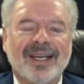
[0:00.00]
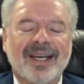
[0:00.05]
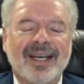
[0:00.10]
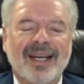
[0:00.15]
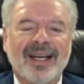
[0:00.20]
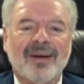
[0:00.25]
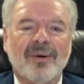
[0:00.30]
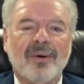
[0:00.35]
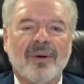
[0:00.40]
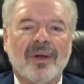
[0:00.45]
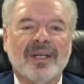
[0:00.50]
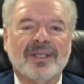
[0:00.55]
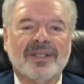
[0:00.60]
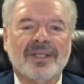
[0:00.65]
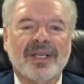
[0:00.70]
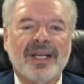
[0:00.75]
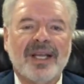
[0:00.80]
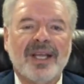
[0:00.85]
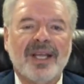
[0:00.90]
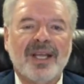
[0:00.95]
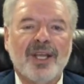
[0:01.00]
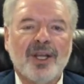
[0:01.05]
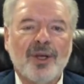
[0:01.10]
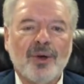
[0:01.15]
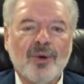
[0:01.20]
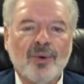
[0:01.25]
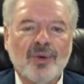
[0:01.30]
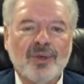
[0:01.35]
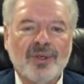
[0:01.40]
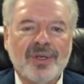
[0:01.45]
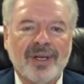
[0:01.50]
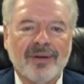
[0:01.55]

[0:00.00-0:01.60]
It is a huge